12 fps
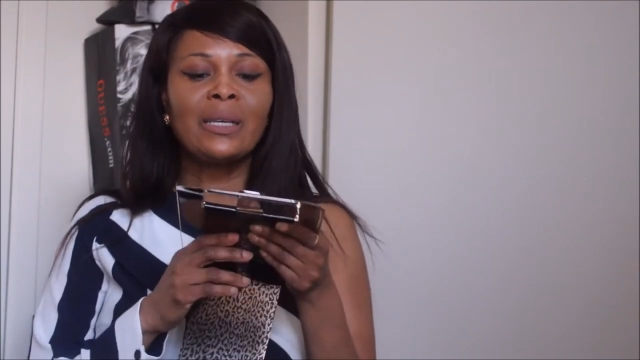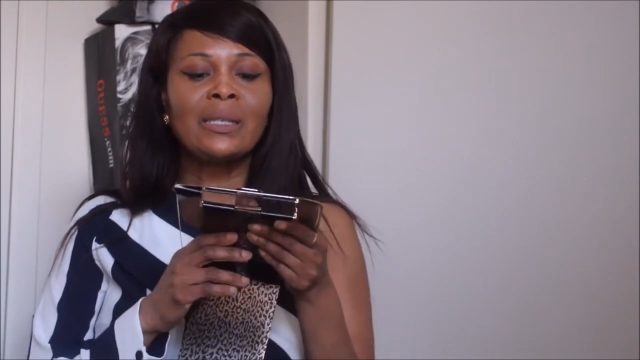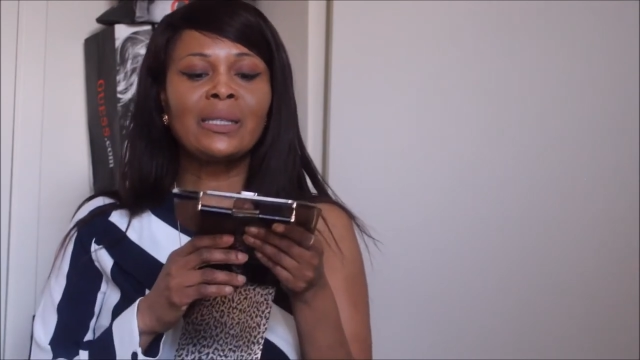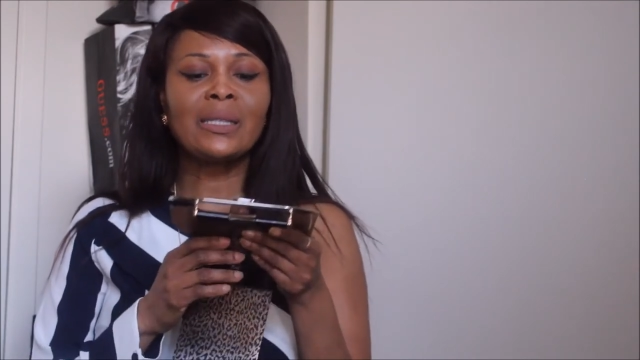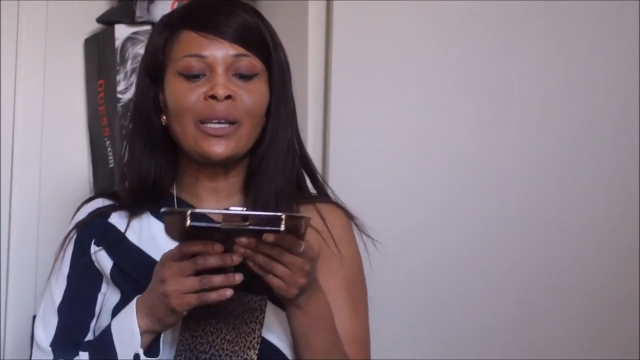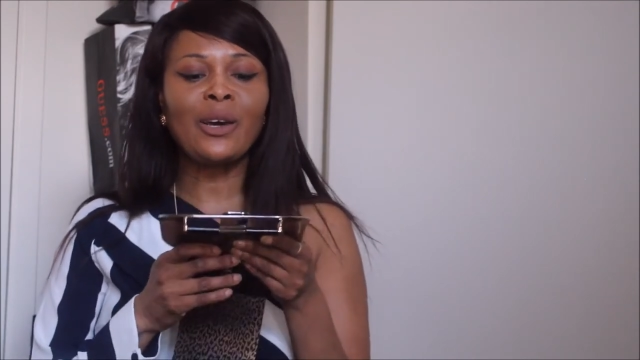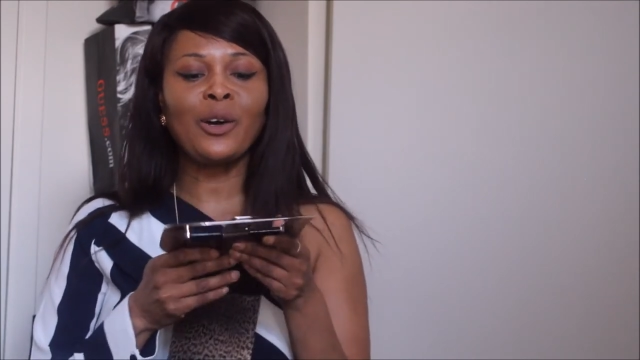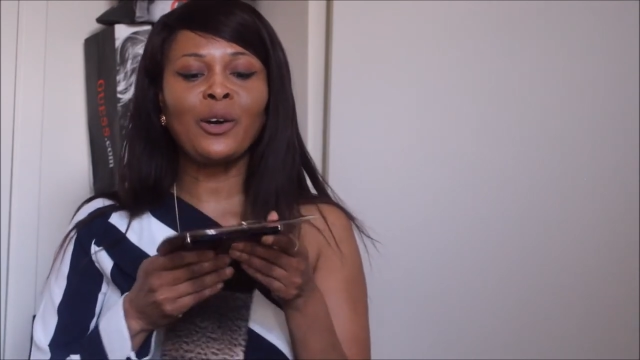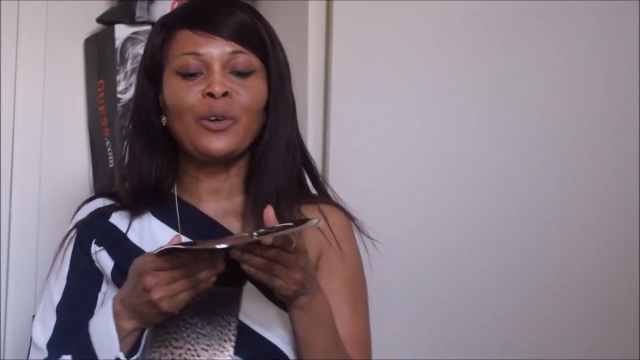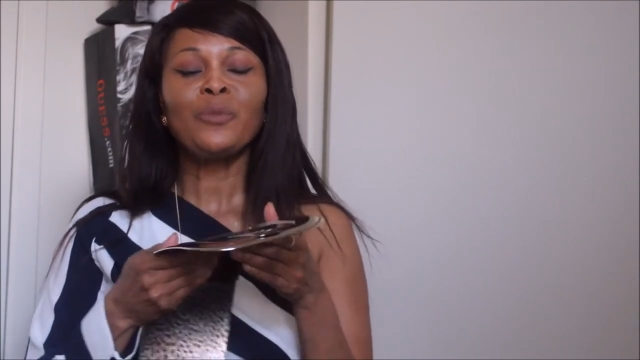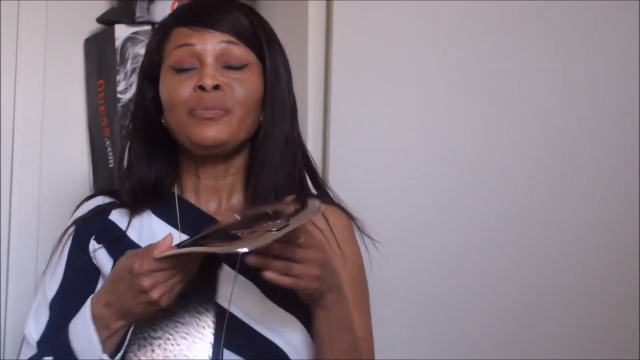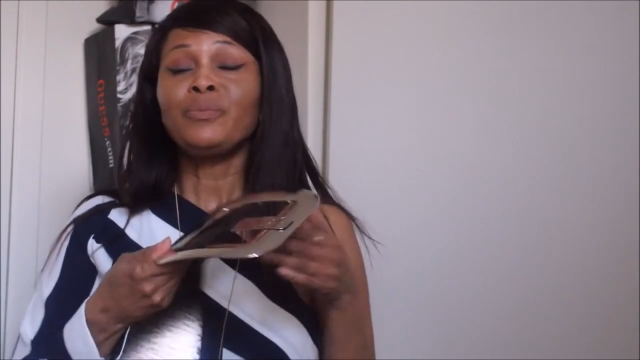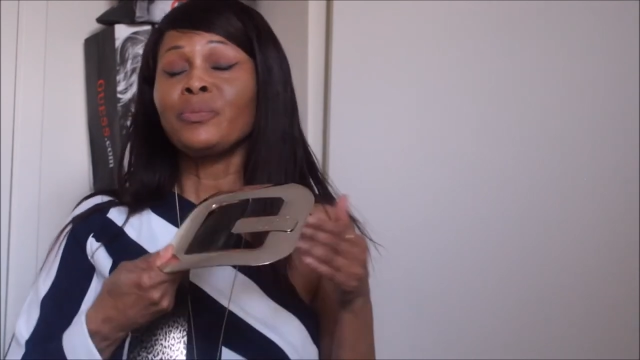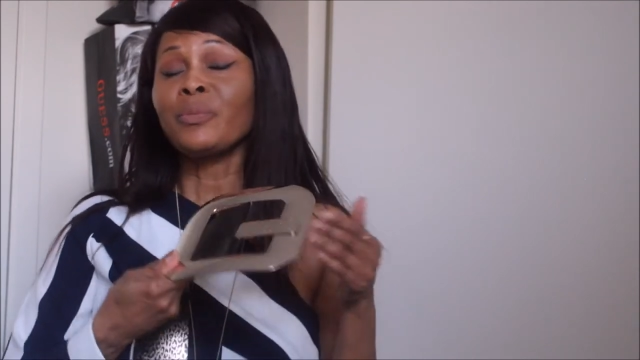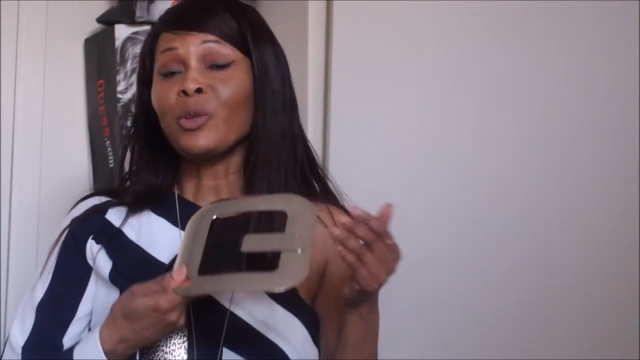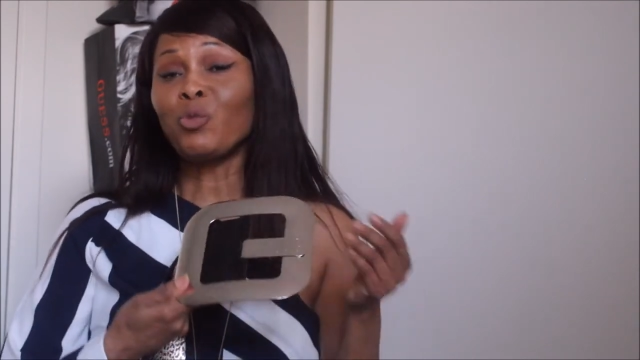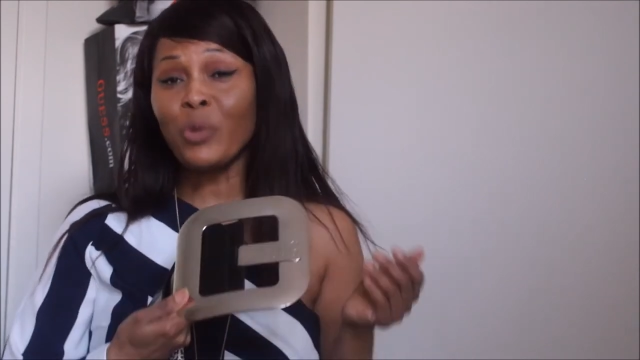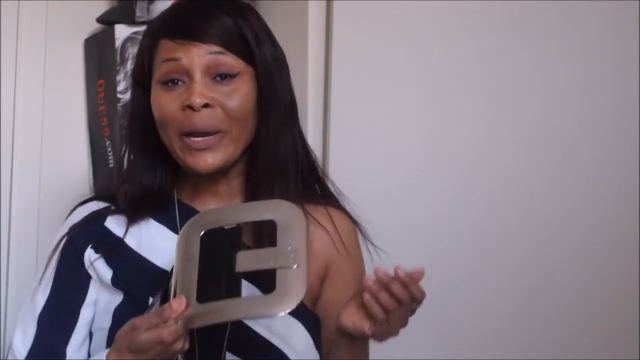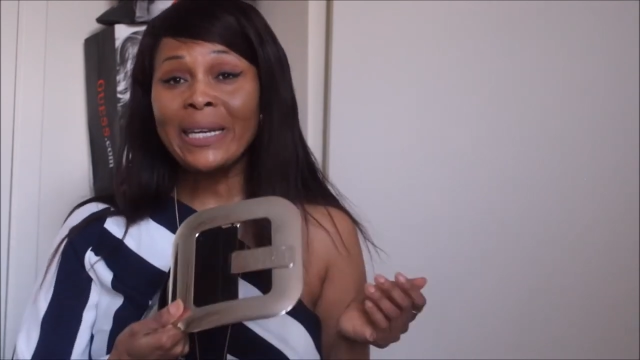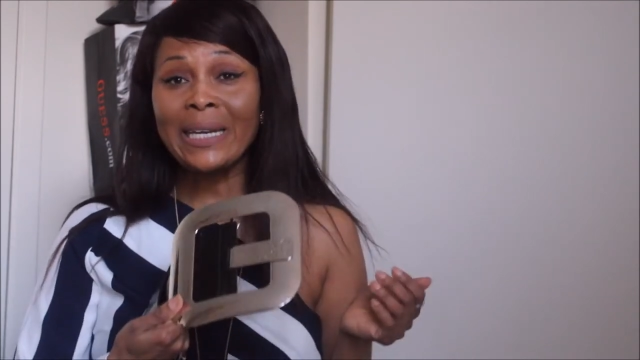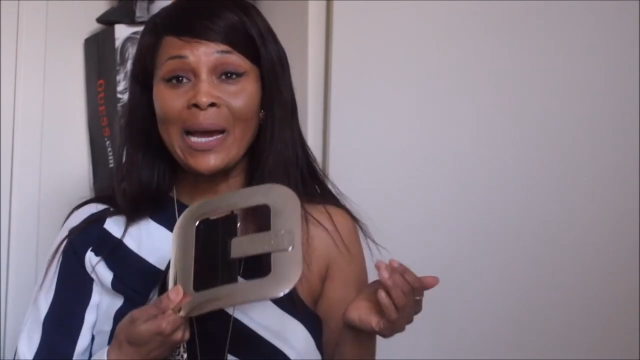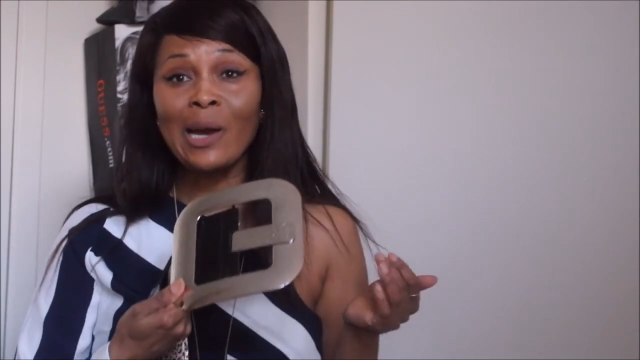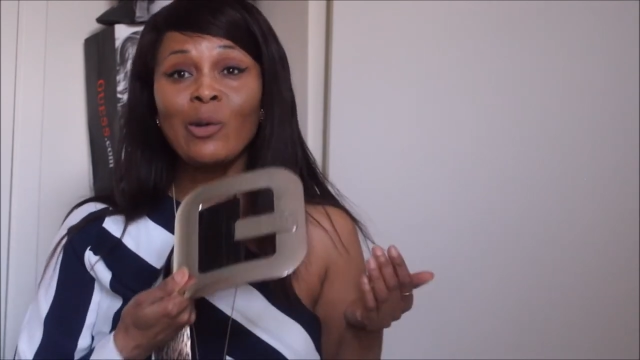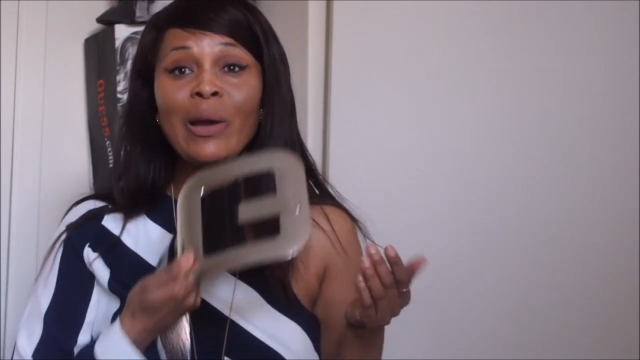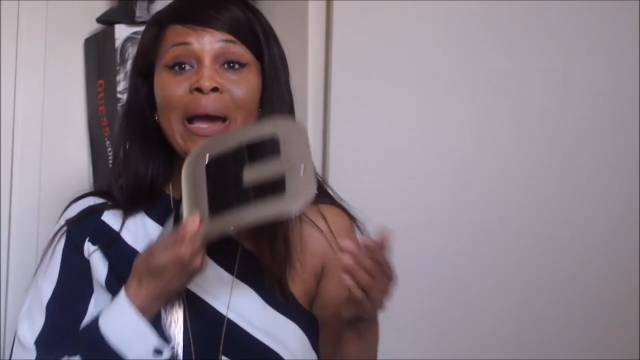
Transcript: So right now